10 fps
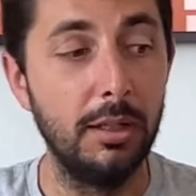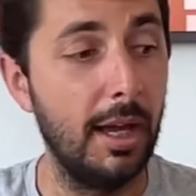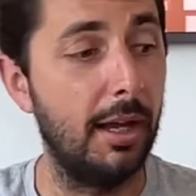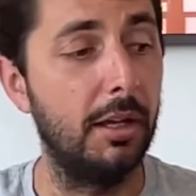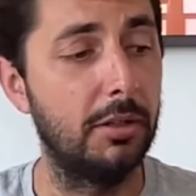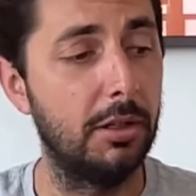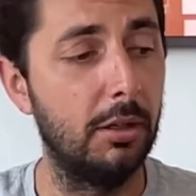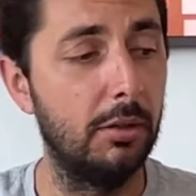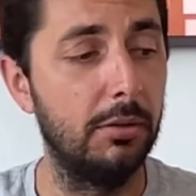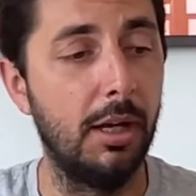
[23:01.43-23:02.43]
Yeah, and
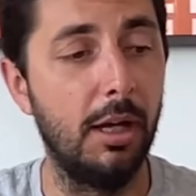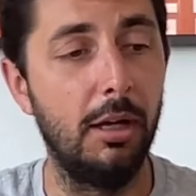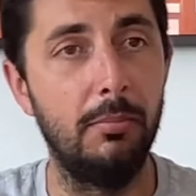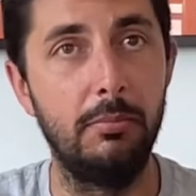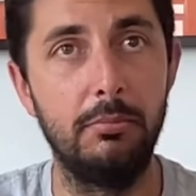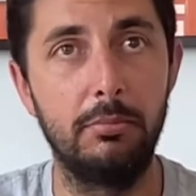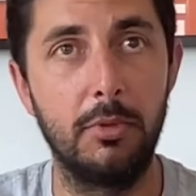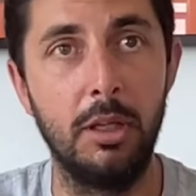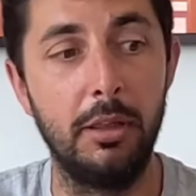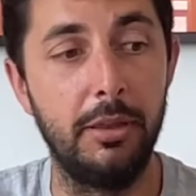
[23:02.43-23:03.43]
so um,
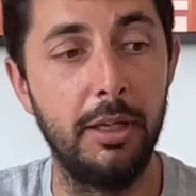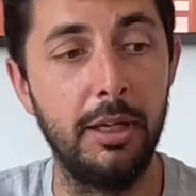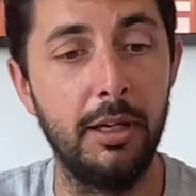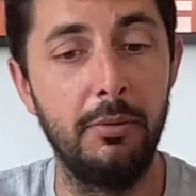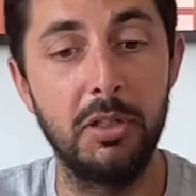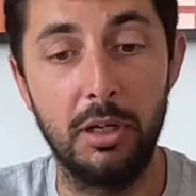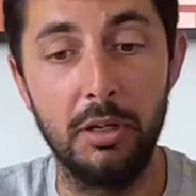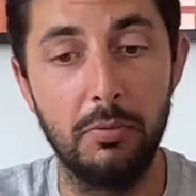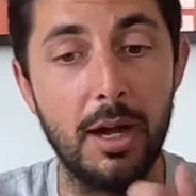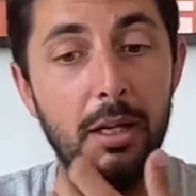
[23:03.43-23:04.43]
the uh, we
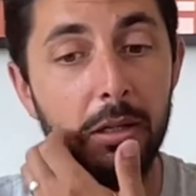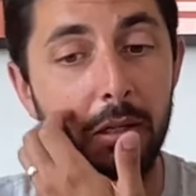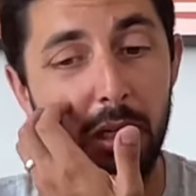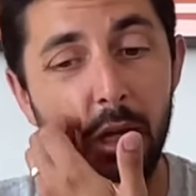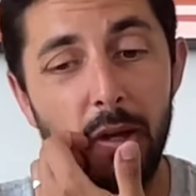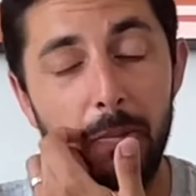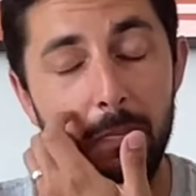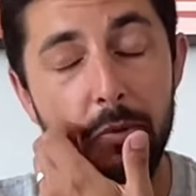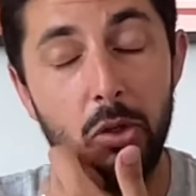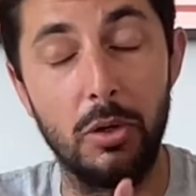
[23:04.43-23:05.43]
started writing
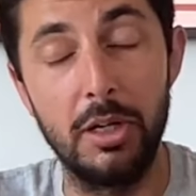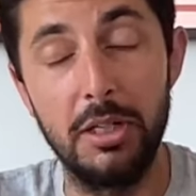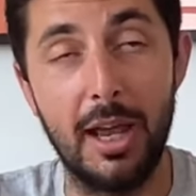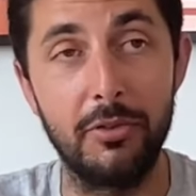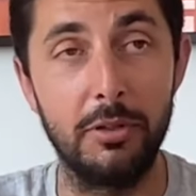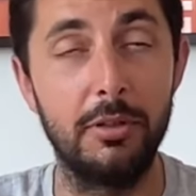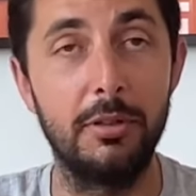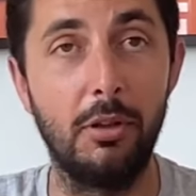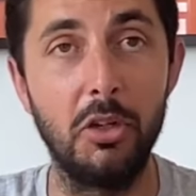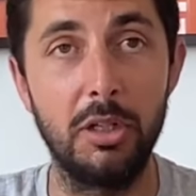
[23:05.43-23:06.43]
um, stories
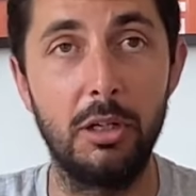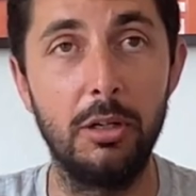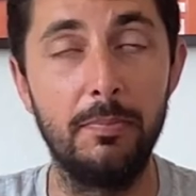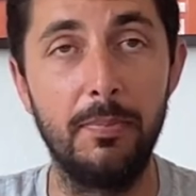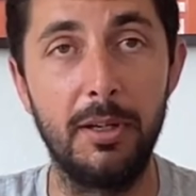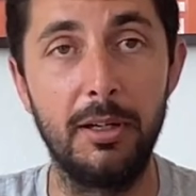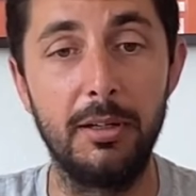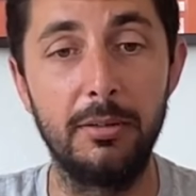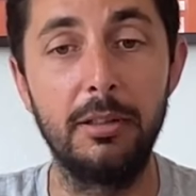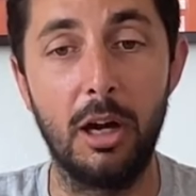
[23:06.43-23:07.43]
after launching our
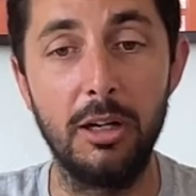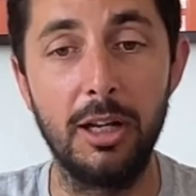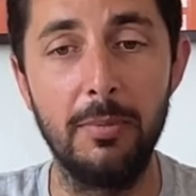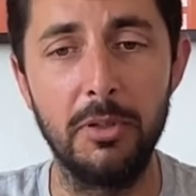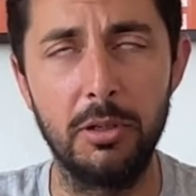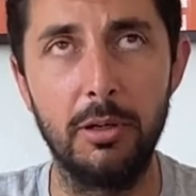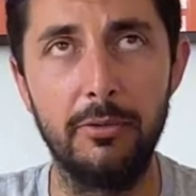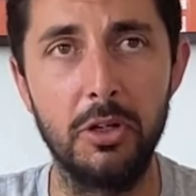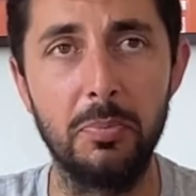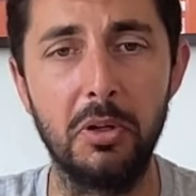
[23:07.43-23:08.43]
our card game, and so our
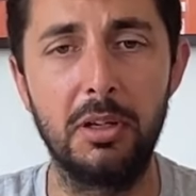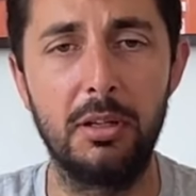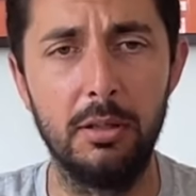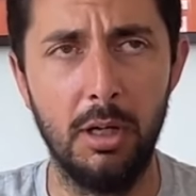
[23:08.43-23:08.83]
first book